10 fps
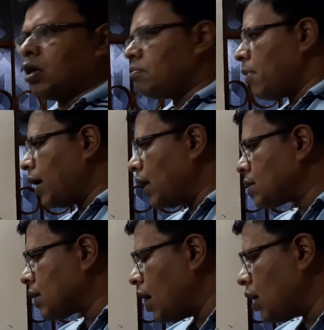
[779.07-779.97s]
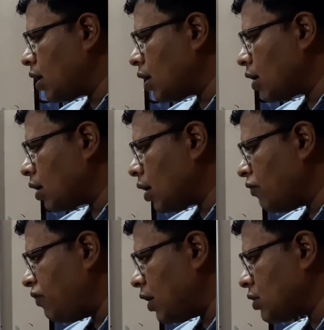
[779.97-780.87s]
Minus R
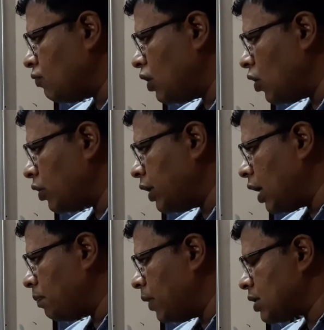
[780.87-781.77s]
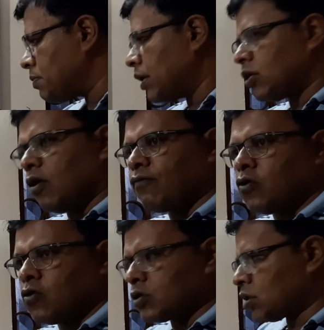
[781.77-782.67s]
effect will not take place, but of
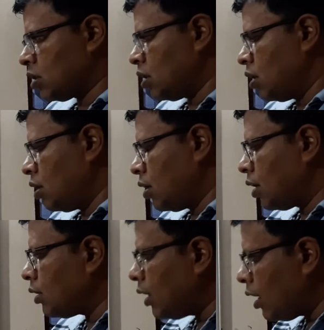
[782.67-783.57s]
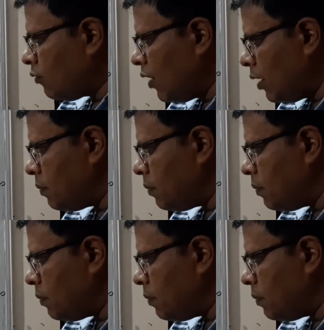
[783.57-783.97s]
course there will